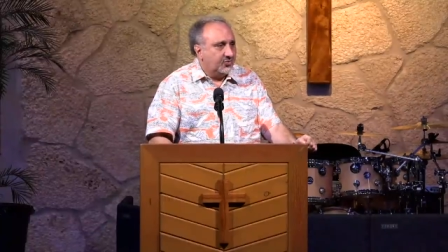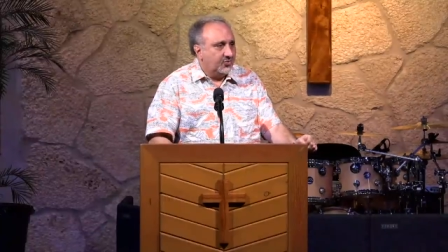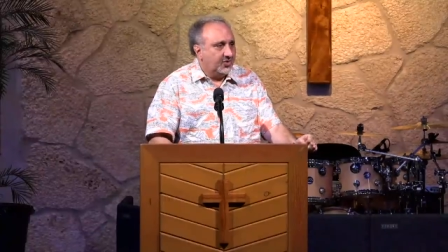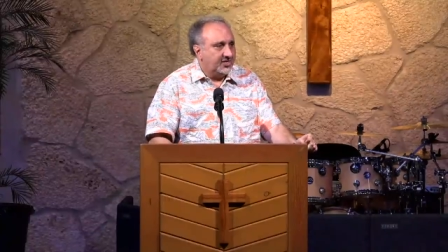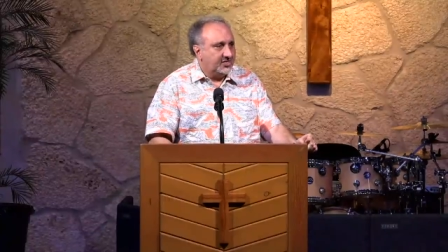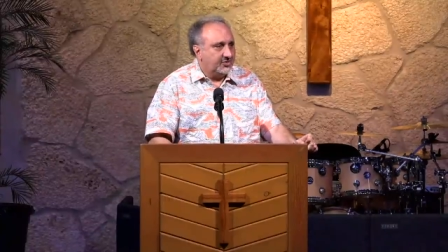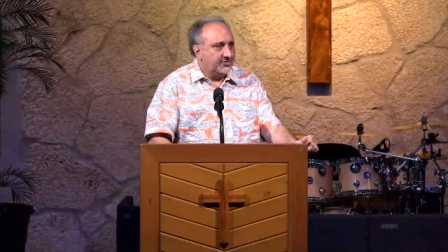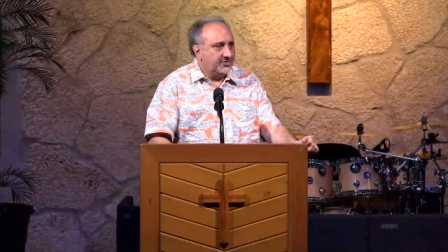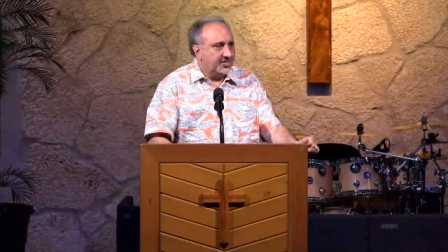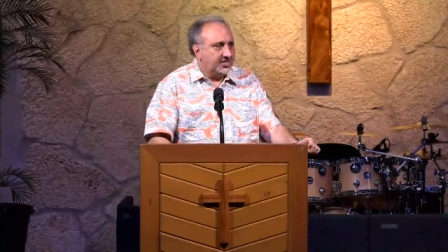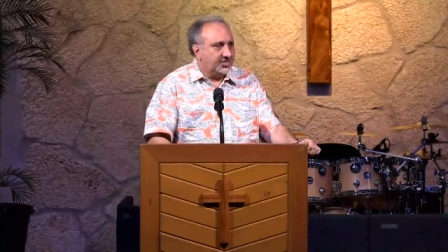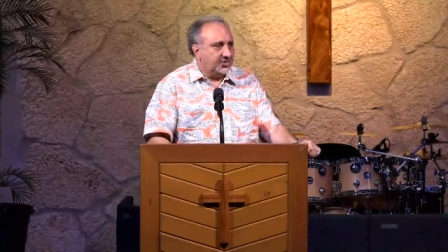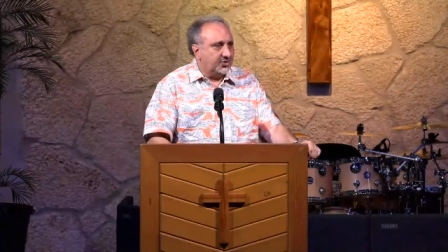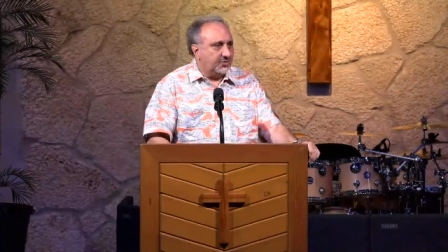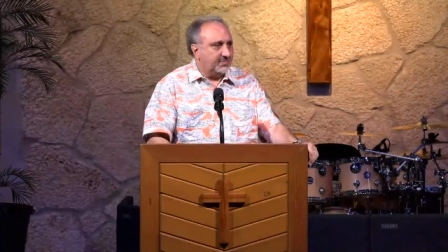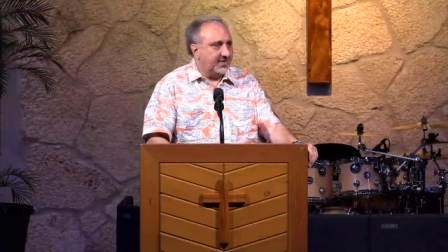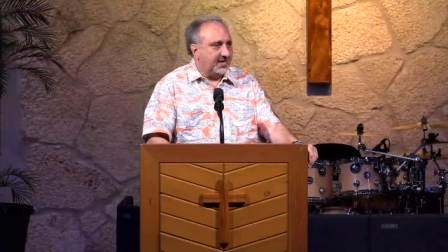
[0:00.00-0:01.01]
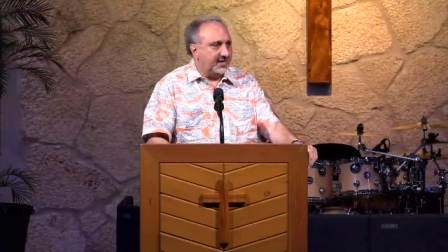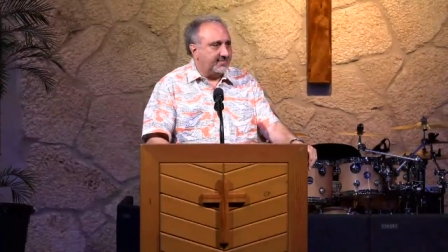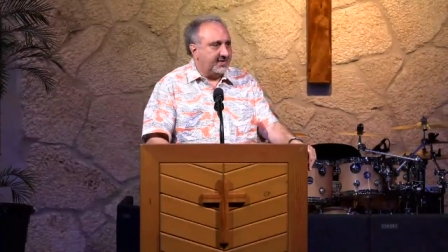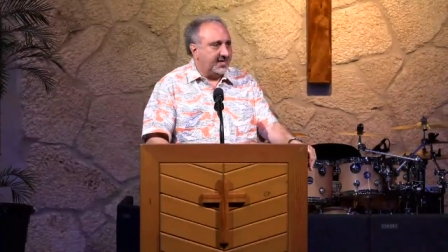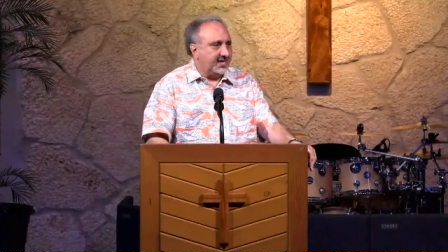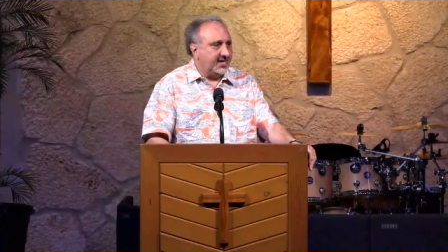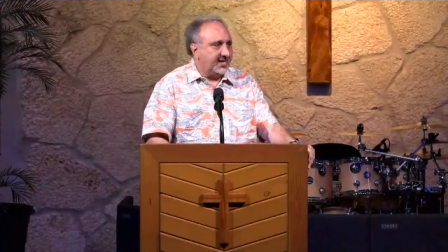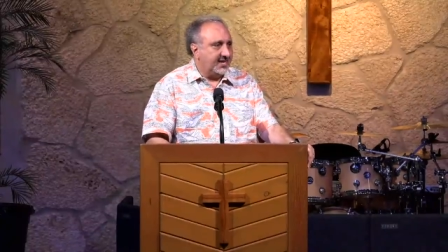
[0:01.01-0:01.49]
when you disobey
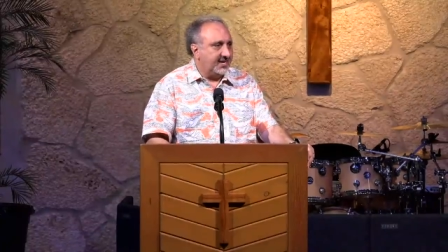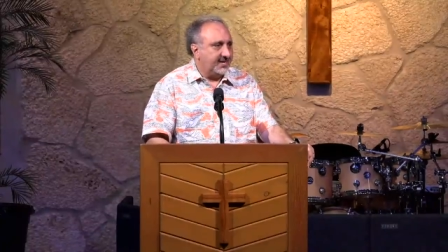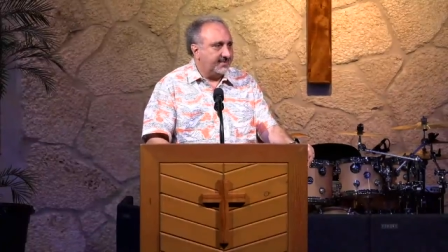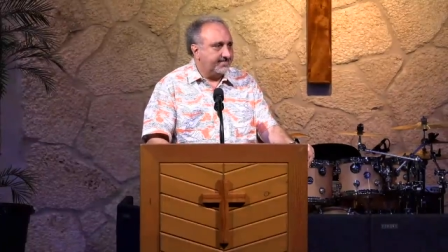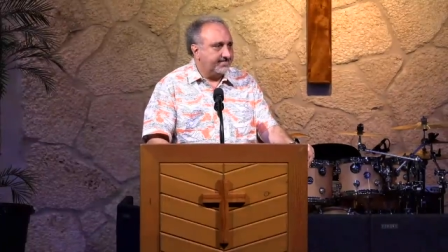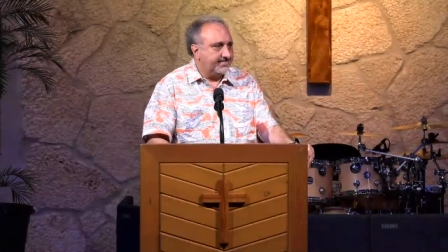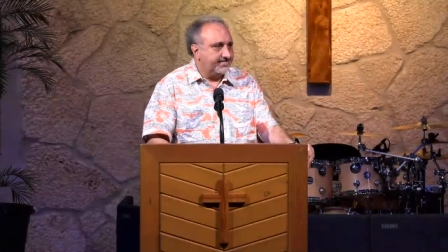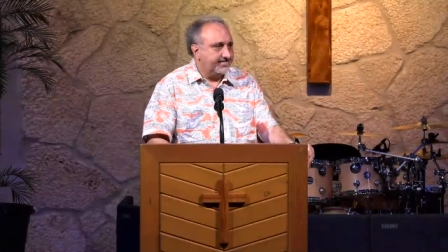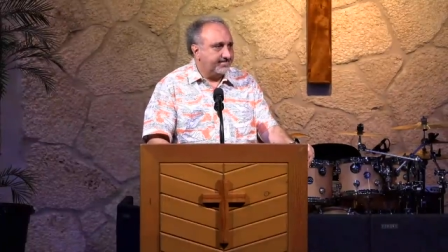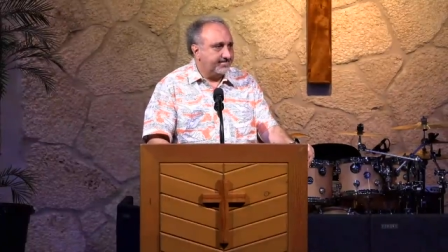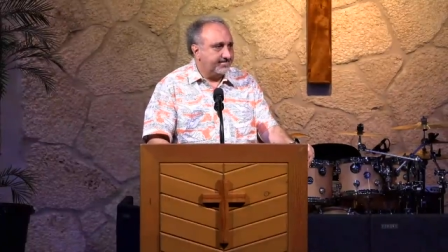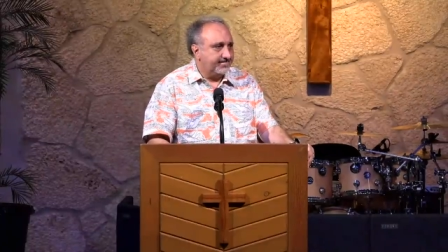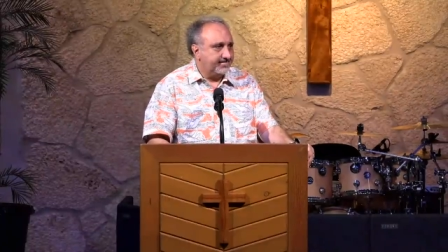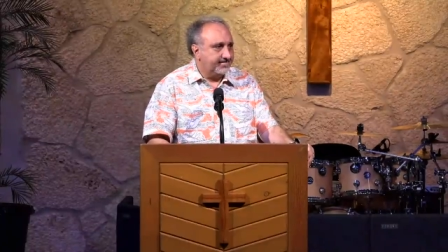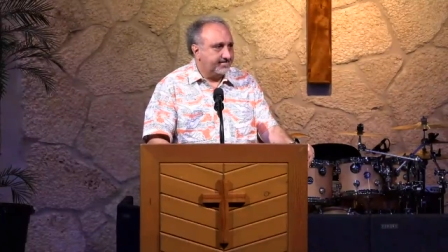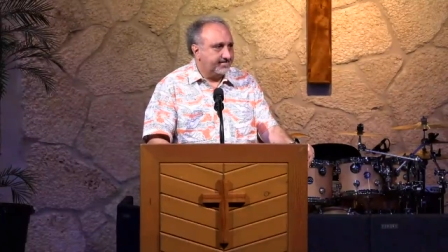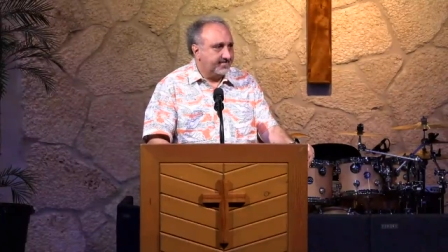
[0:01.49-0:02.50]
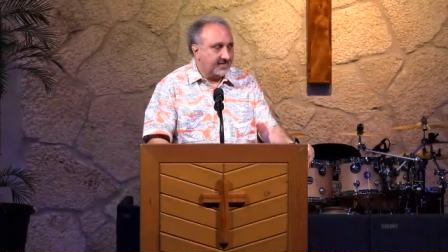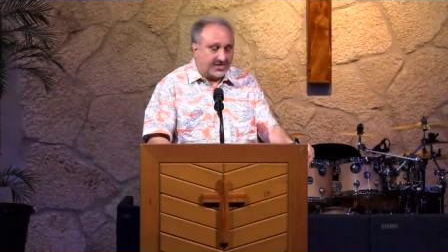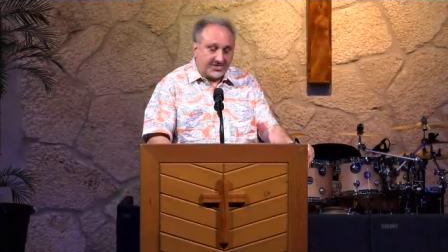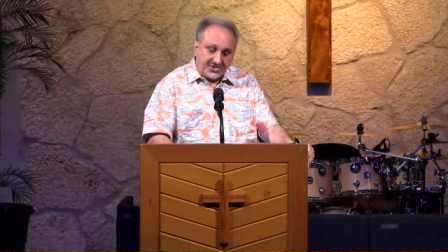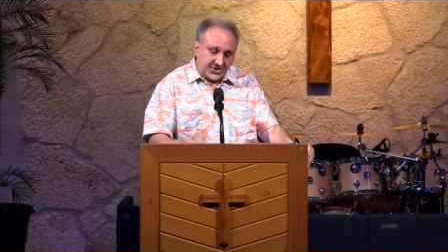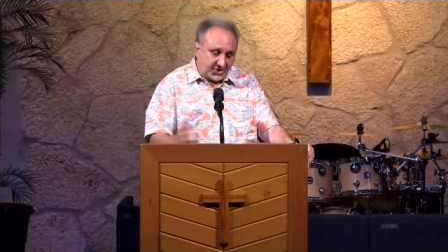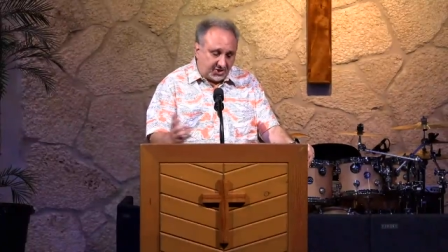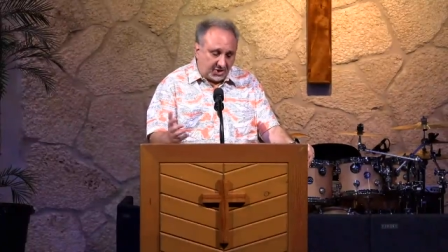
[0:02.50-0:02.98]
me.
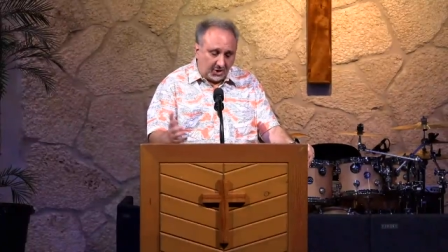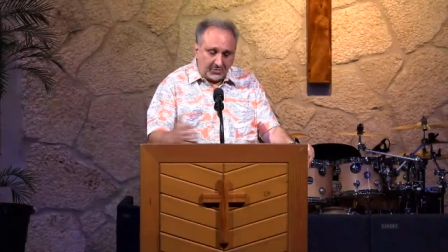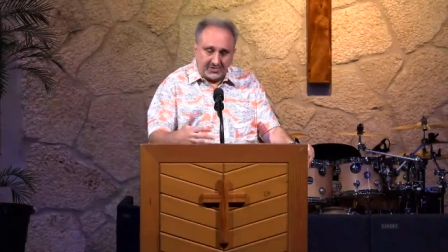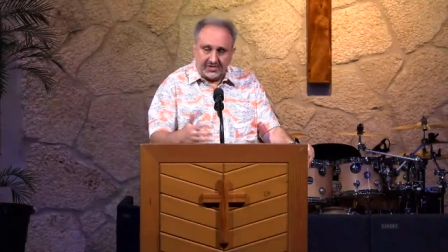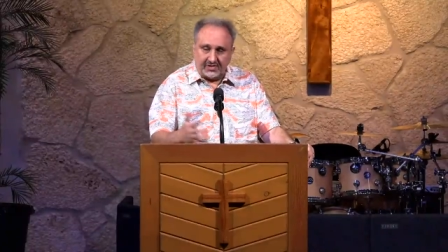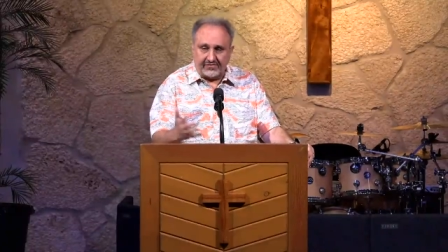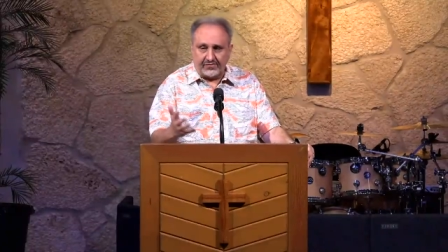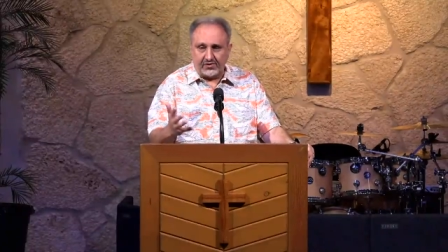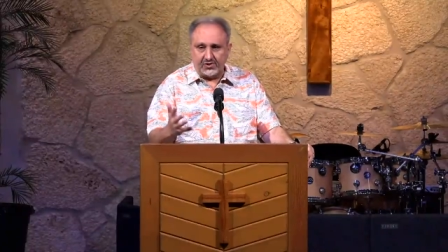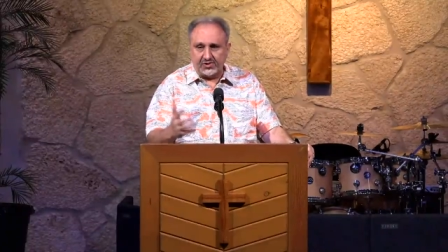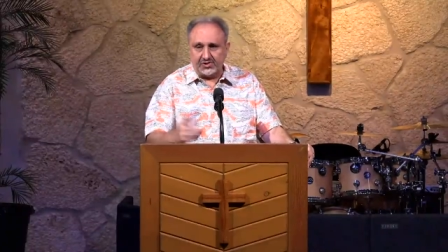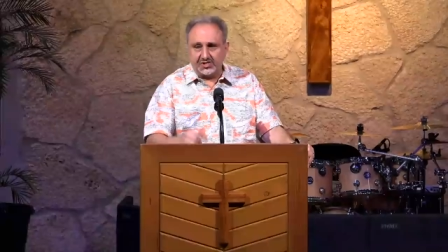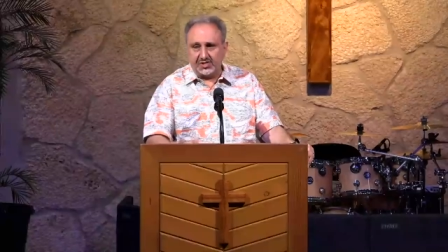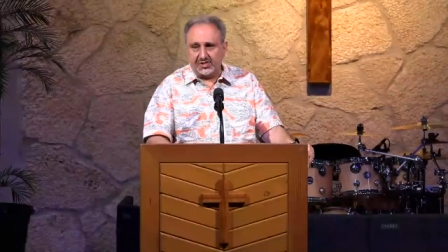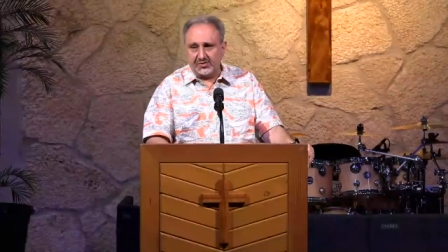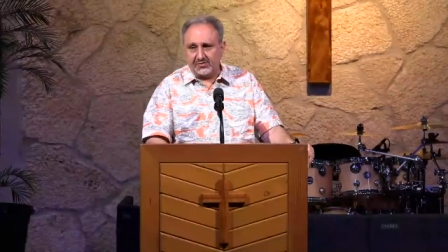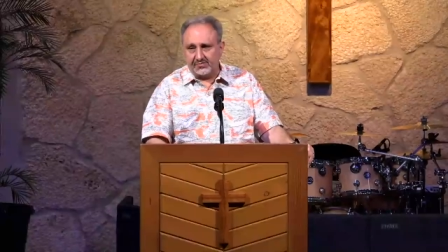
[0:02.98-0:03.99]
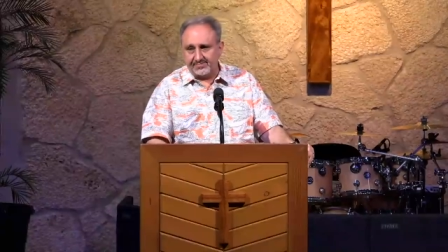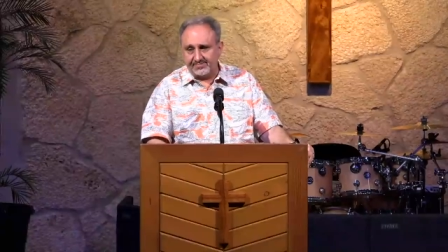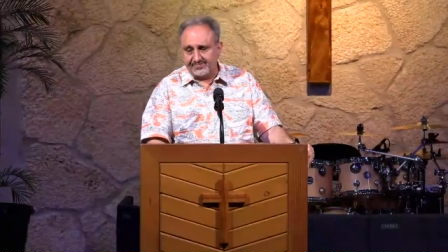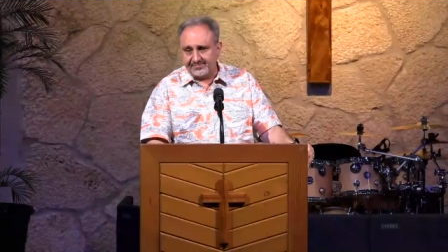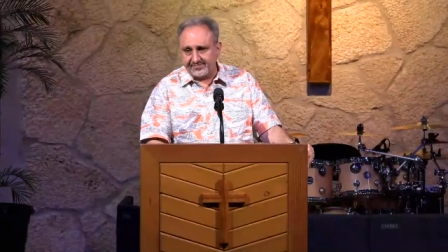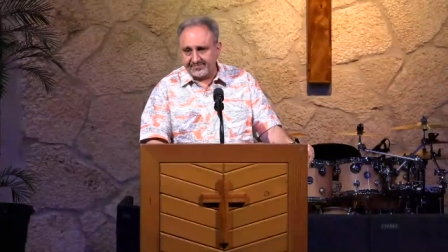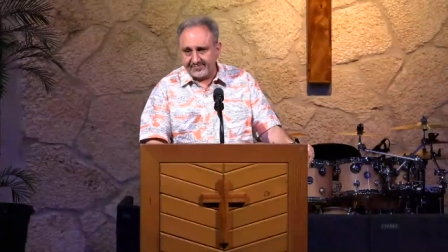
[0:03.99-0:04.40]
Let's just start with the first two.